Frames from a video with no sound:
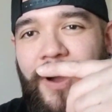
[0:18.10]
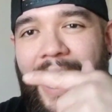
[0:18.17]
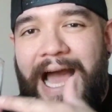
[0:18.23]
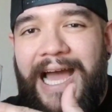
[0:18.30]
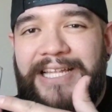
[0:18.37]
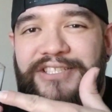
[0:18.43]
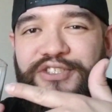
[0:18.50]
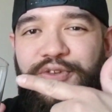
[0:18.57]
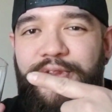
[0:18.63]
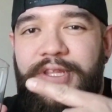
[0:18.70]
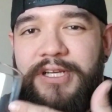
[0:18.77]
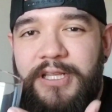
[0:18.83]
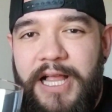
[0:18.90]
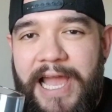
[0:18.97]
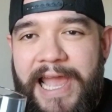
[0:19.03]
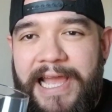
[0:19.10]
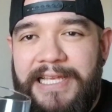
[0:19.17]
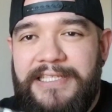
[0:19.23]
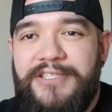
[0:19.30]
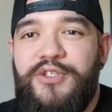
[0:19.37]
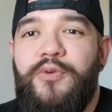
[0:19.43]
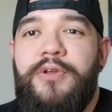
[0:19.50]
onto the
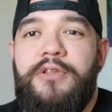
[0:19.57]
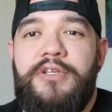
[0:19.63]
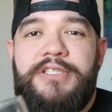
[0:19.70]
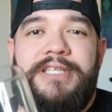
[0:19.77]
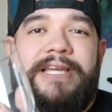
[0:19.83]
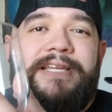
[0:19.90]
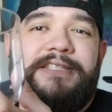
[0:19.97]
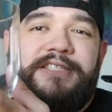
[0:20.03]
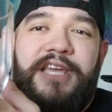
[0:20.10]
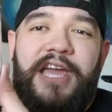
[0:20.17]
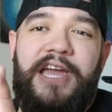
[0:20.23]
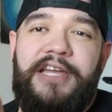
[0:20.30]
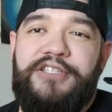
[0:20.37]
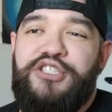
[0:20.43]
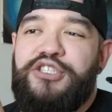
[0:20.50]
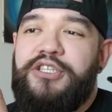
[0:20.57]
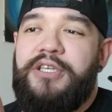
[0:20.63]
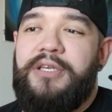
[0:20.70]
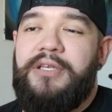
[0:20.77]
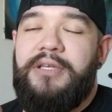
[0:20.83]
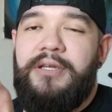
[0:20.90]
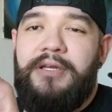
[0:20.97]
glass so it looks like it's etched.
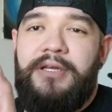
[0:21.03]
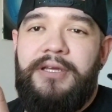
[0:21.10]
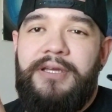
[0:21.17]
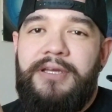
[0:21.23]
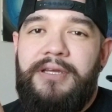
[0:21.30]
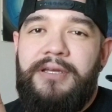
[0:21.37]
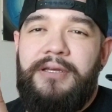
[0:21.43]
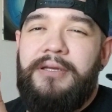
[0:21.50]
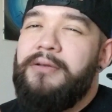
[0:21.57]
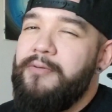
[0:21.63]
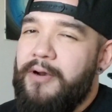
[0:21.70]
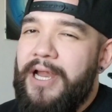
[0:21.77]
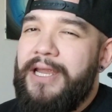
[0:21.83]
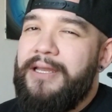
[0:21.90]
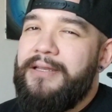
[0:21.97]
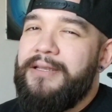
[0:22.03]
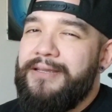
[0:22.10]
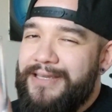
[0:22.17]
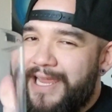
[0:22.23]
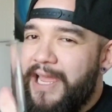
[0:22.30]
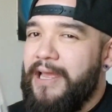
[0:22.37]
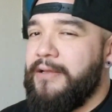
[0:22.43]
Right?
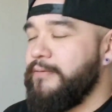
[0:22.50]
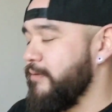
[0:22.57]
Yeah,